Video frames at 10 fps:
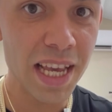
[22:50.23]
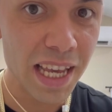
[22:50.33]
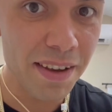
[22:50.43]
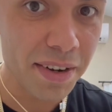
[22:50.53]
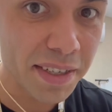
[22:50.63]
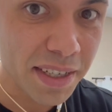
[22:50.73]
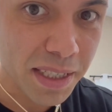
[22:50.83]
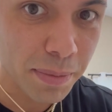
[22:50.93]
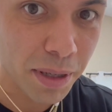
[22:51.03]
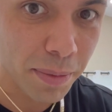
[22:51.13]
Even a
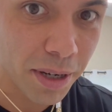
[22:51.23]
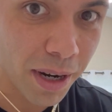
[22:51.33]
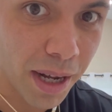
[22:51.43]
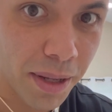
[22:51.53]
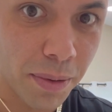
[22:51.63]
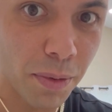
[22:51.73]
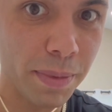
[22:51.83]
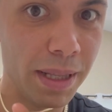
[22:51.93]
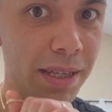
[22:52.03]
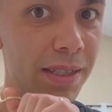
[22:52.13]
6mm hollow will
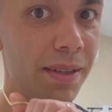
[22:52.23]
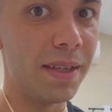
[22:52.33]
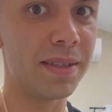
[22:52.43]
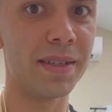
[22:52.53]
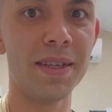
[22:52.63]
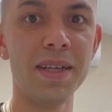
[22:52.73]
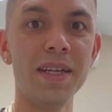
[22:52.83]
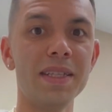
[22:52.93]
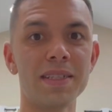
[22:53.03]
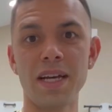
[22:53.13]
be less than this.
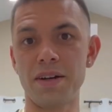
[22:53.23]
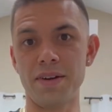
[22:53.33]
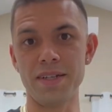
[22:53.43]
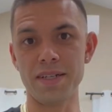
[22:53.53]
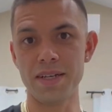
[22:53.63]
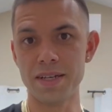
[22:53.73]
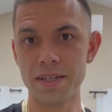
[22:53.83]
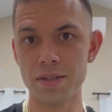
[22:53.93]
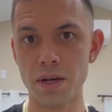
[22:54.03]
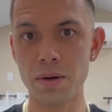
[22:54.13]
It's kind of crazy.
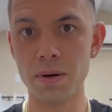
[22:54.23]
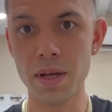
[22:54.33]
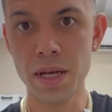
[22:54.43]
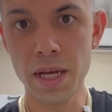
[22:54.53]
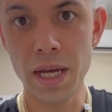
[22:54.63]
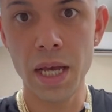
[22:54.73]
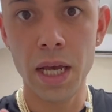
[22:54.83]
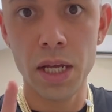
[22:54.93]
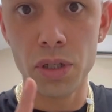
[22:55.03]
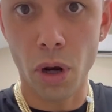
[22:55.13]
So
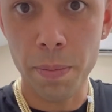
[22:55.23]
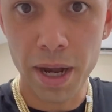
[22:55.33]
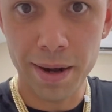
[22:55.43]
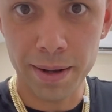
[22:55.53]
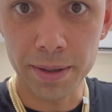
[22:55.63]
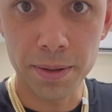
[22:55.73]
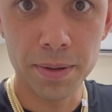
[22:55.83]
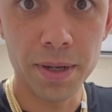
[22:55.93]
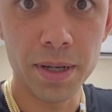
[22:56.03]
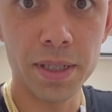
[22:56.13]
don't buy hollow,
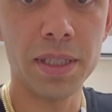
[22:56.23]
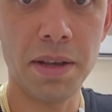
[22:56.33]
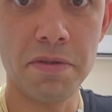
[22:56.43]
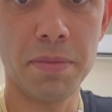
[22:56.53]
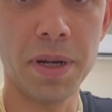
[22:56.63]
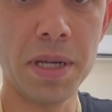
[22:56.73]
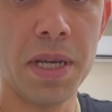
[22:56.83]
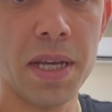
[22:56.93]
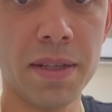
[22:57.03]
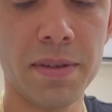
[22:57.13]
save your money, get